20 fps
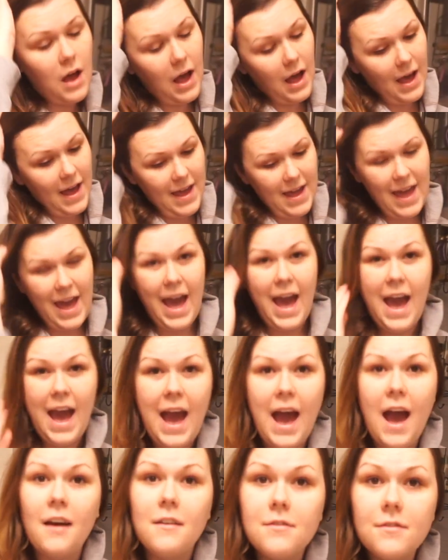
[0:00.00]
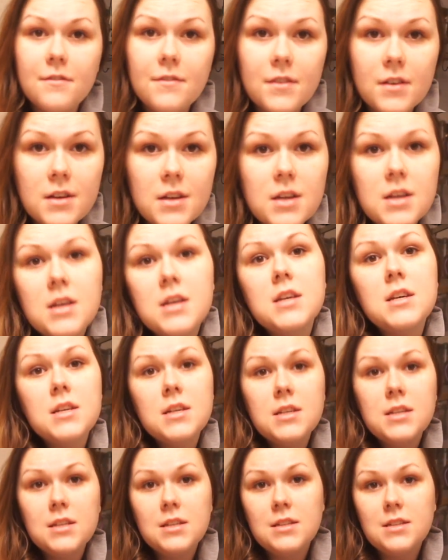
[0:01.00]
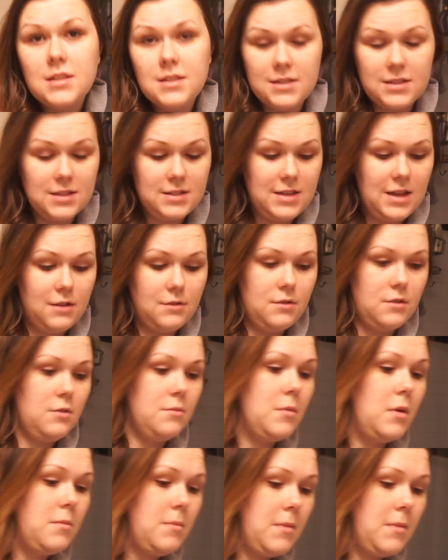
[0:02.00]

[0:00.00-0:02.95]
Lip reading: I have to sit down and do my